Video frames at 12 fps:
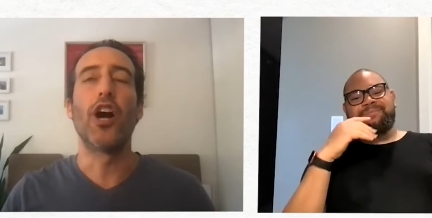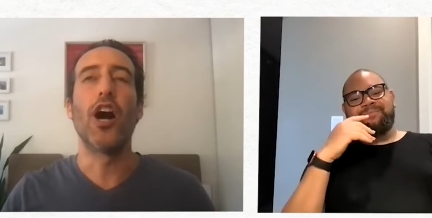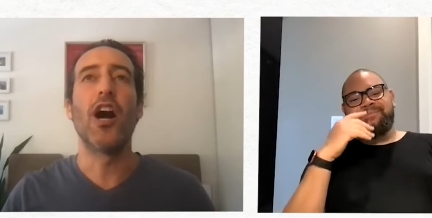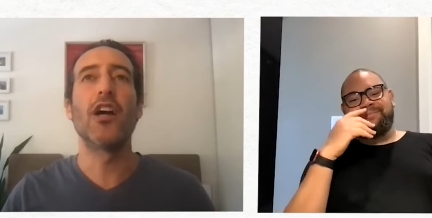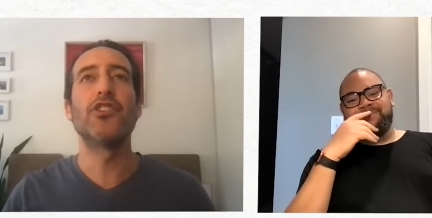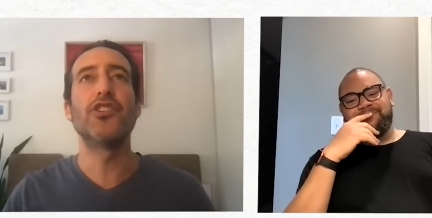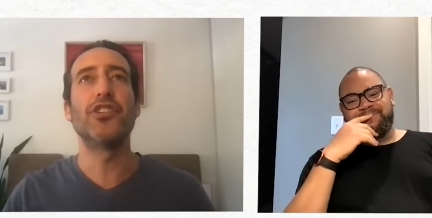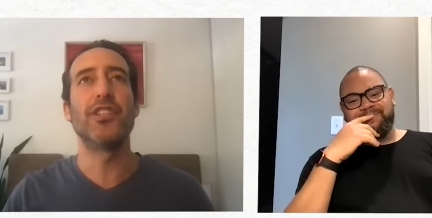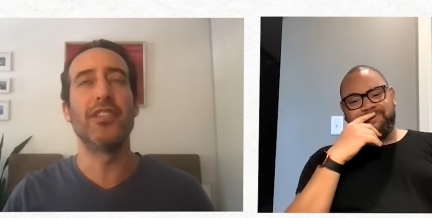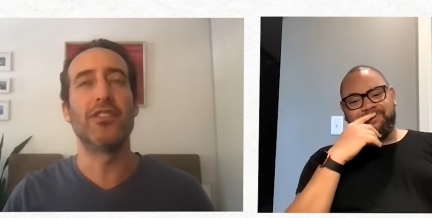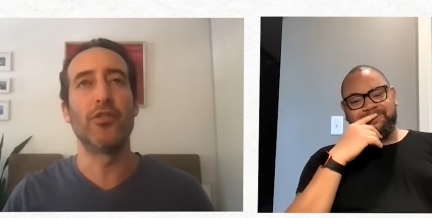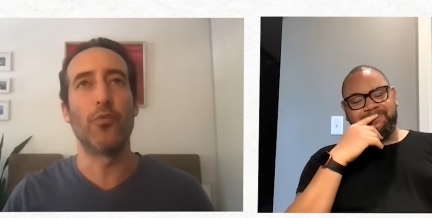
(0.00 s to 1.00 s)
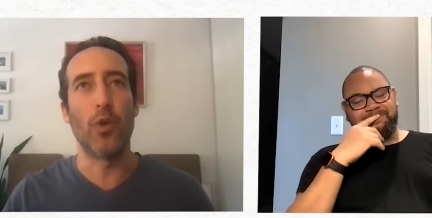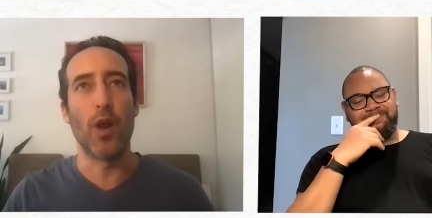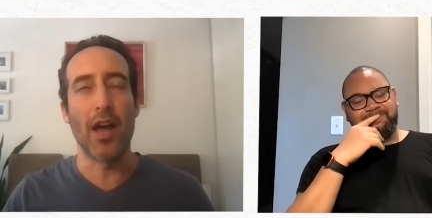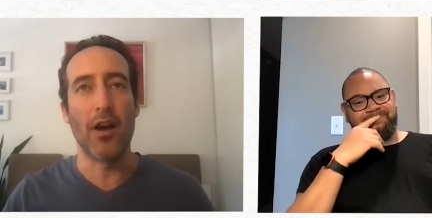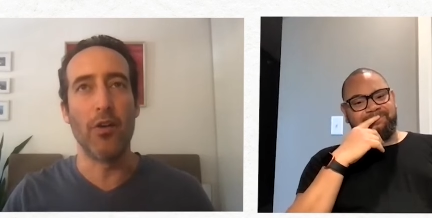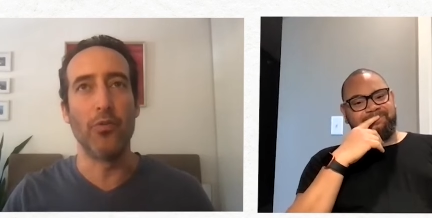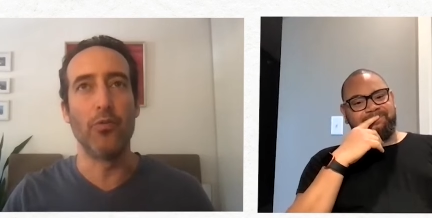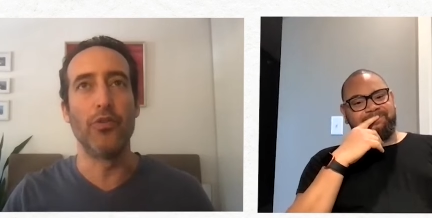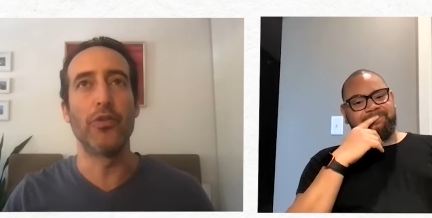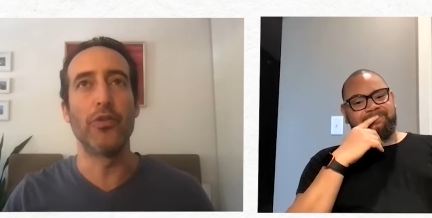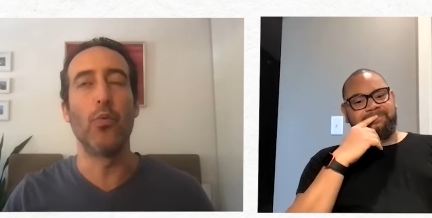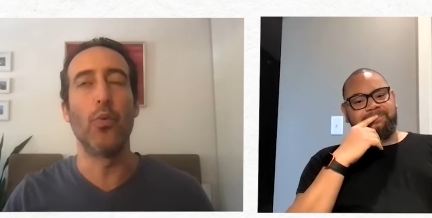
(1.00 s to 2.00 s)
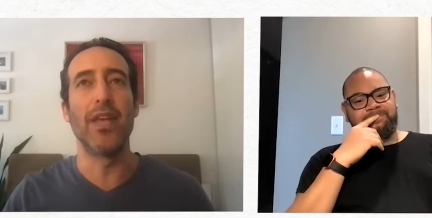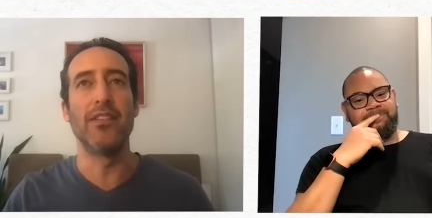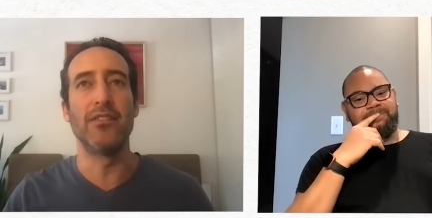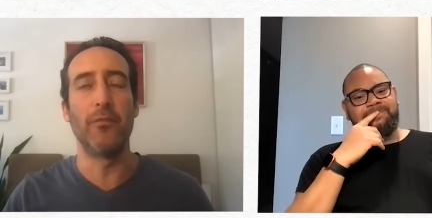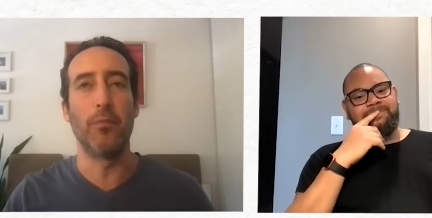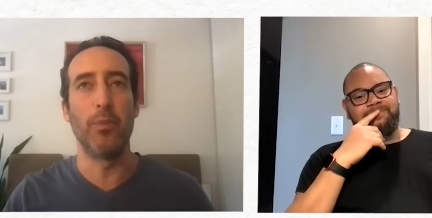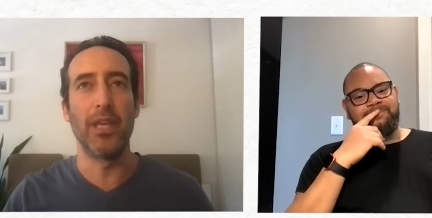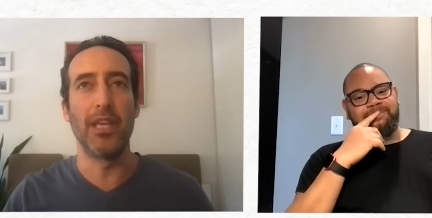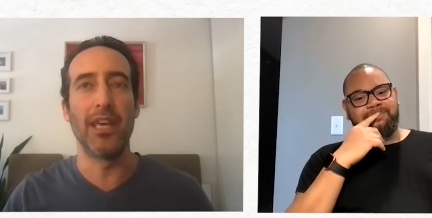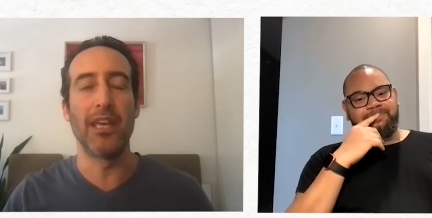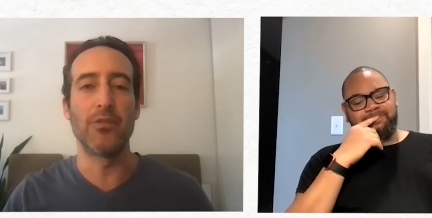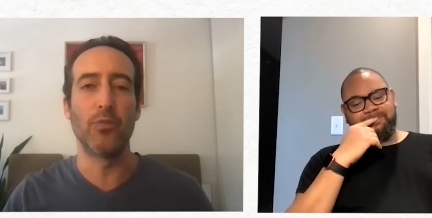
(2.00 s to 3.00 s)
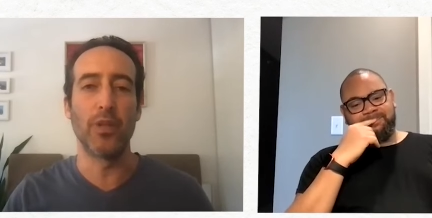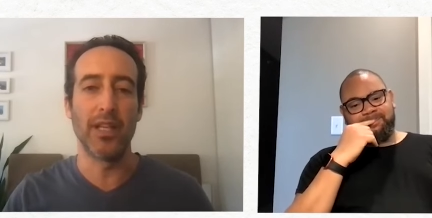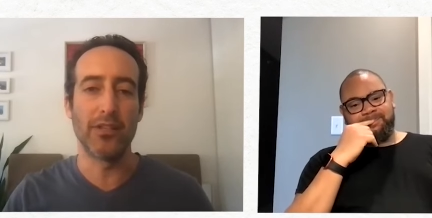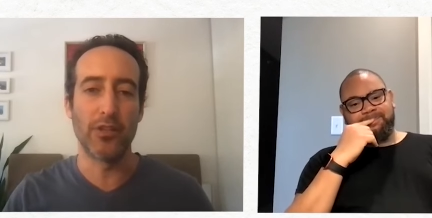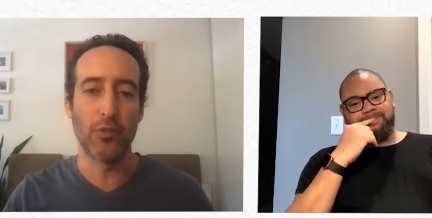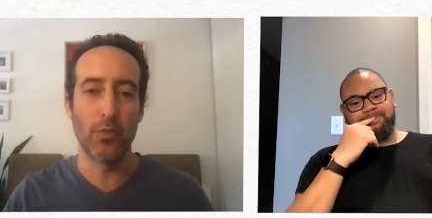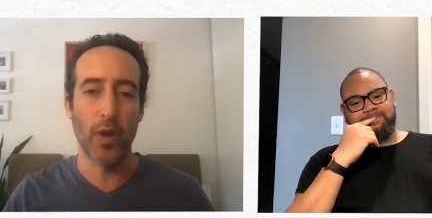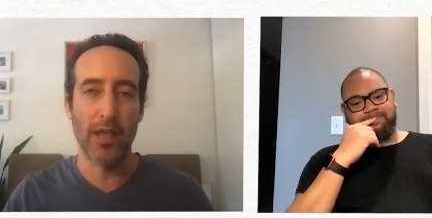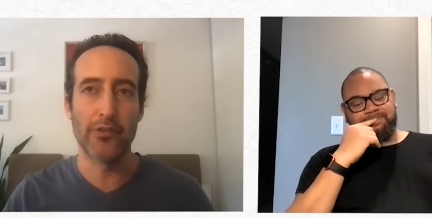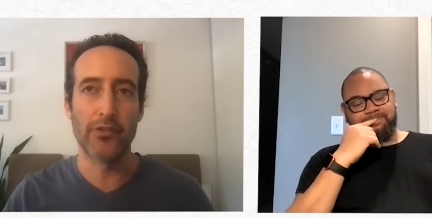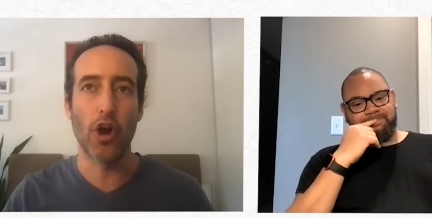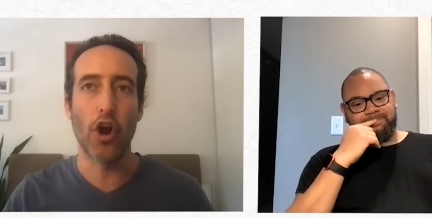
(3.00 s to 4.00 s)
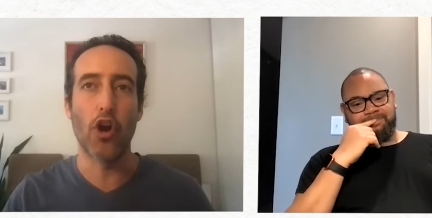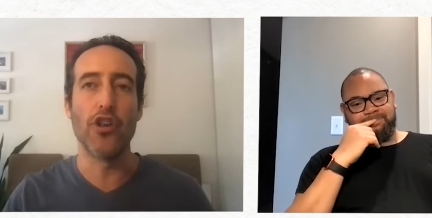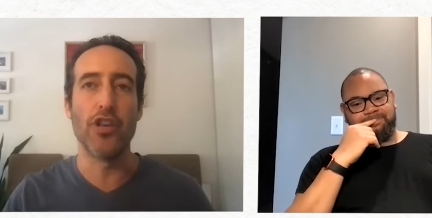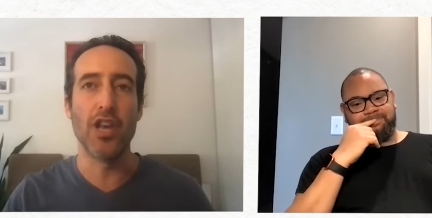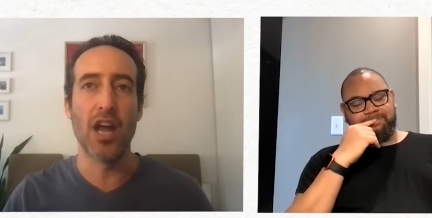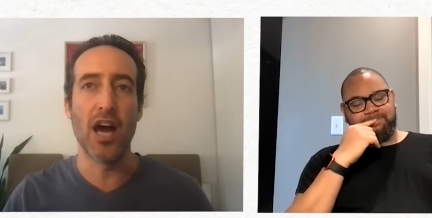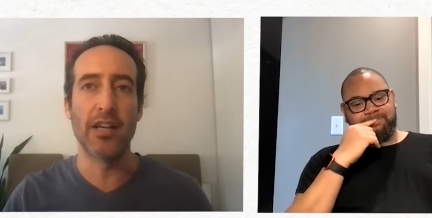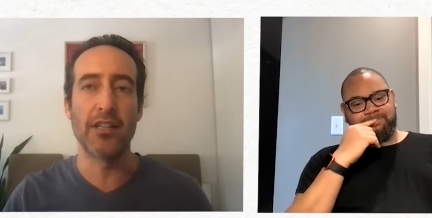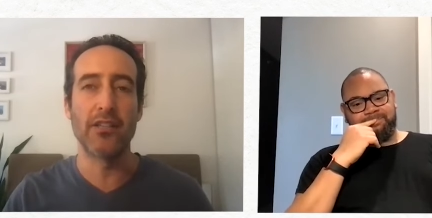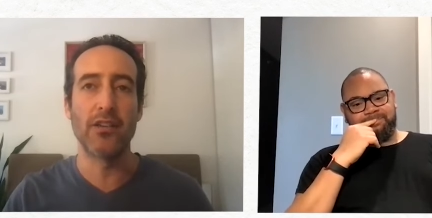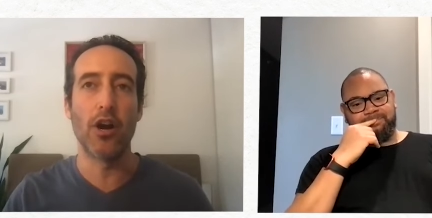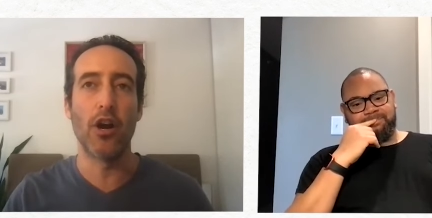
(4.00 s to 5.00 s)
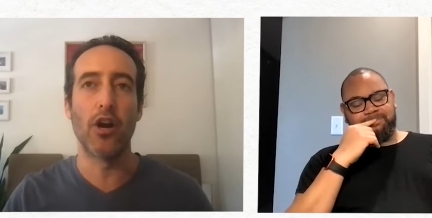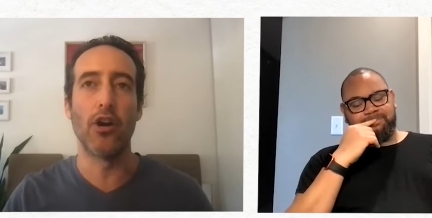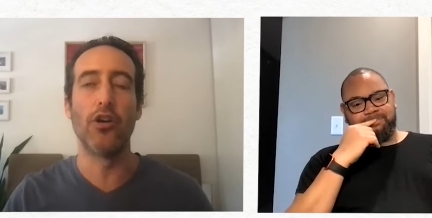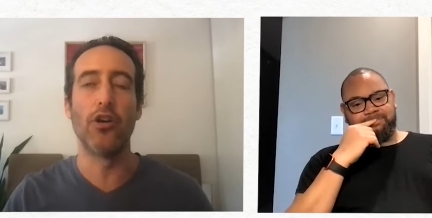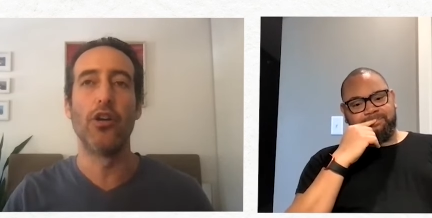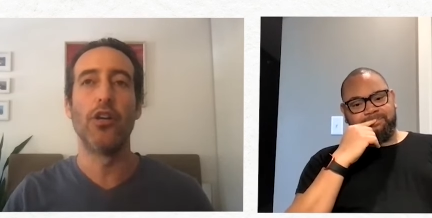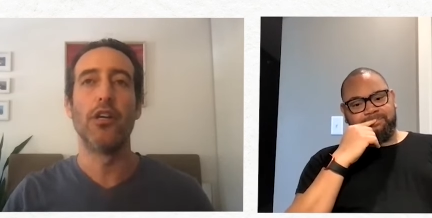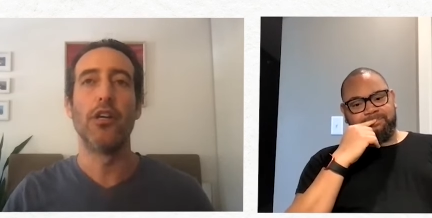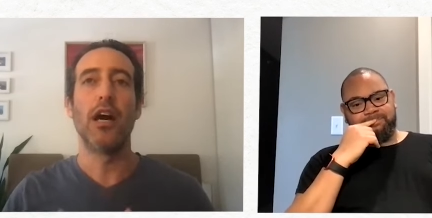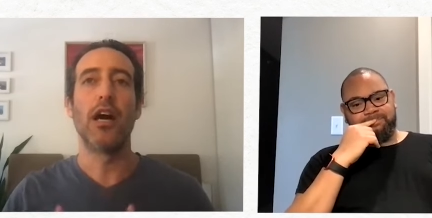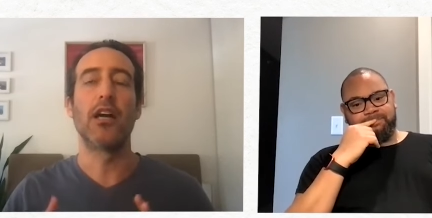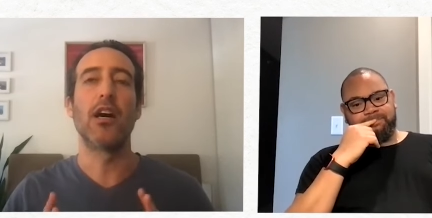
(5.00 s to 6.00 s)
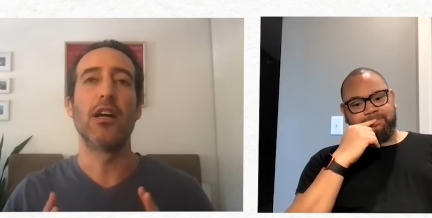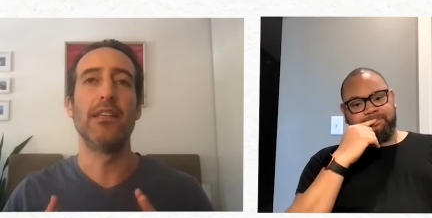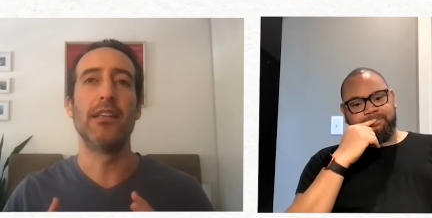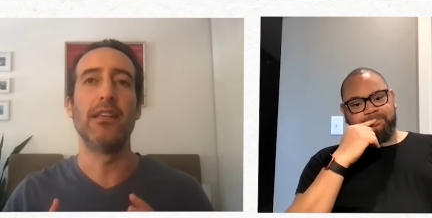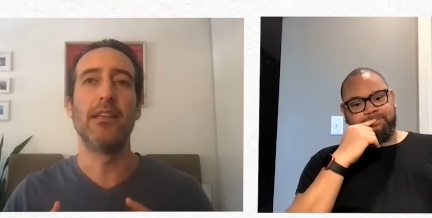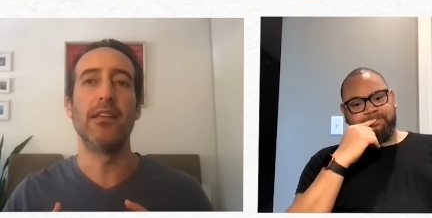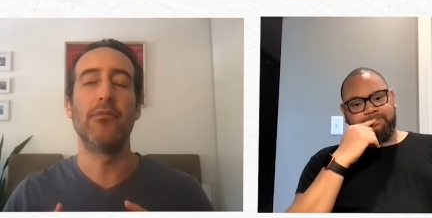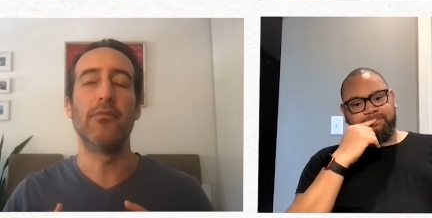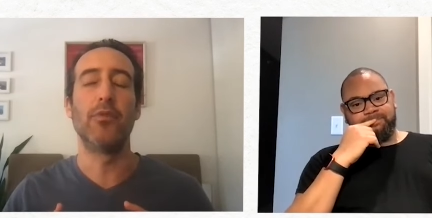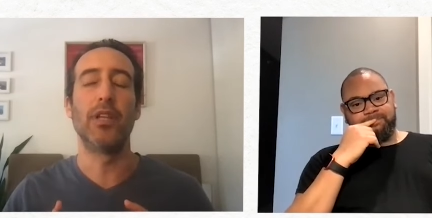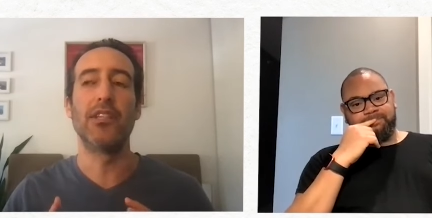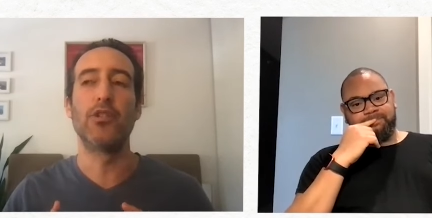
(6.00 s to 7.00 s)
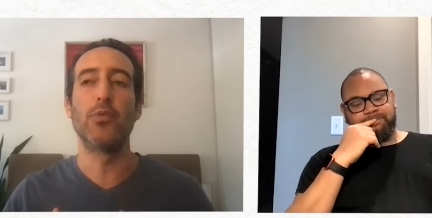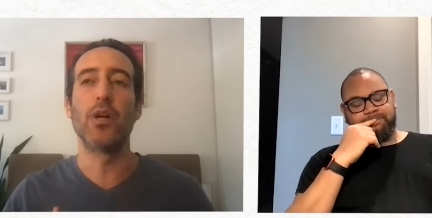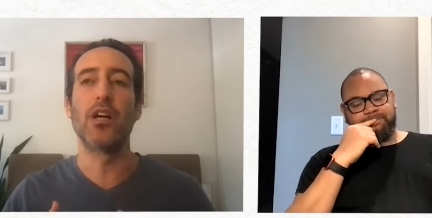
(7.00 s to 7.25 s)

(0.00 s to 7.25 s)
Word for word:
Speaker 1: consciousness around ways of being as it relates to race are not are a, it, it, relates to a